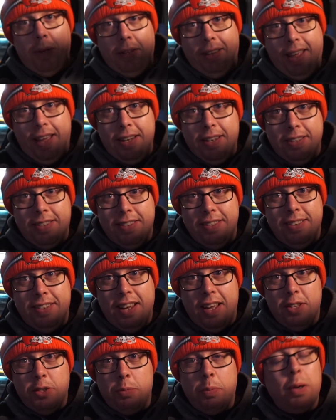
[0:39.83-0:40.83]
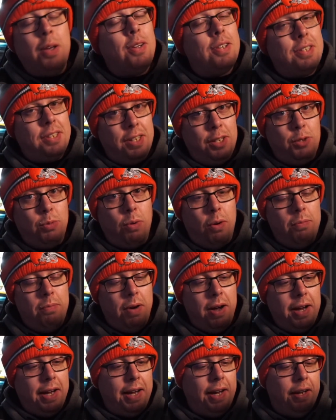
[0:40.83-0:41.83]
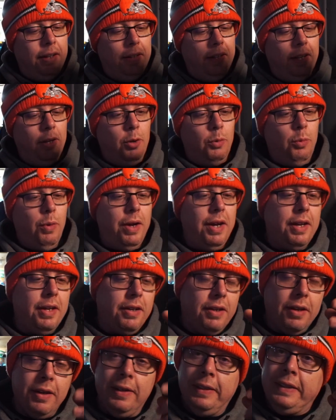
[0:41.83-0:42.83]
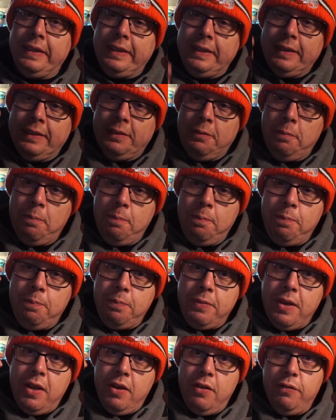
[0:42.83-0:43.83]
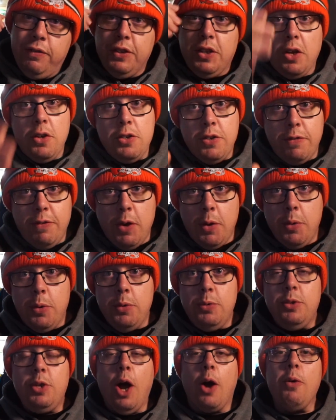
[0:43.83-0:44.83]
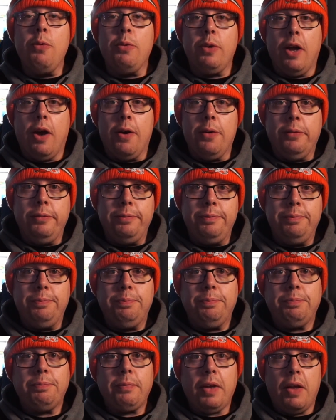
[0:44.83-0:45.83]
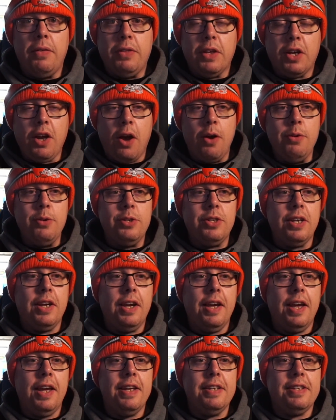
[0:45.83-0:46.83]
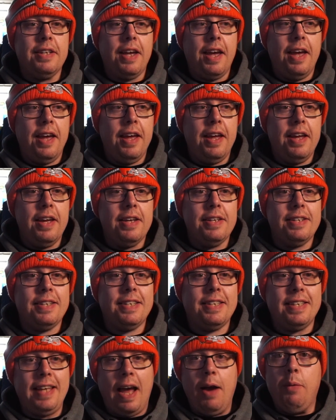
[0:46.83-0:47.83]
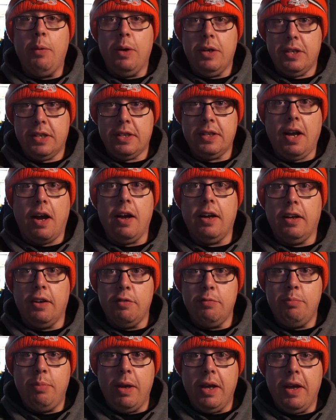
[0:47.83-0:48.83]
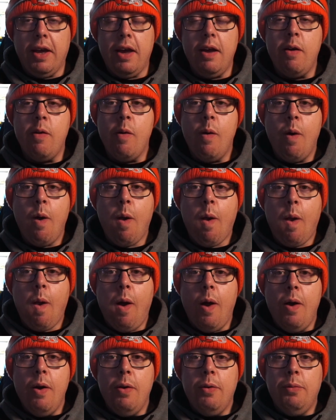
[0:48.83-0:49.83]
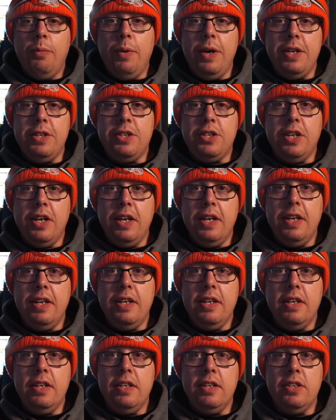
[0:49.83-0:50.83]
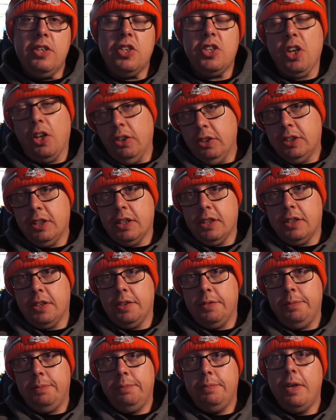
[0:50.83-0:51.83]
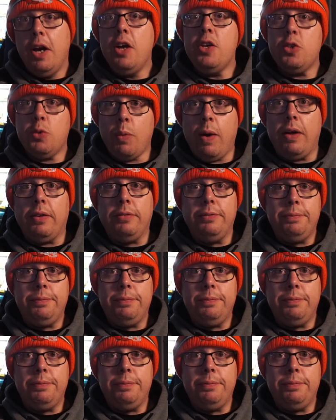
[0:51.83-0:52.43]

ladies and gents, because this one might get a little weird. For those of you who don't know, the Gose I is a sour style of beer, which is salted as well.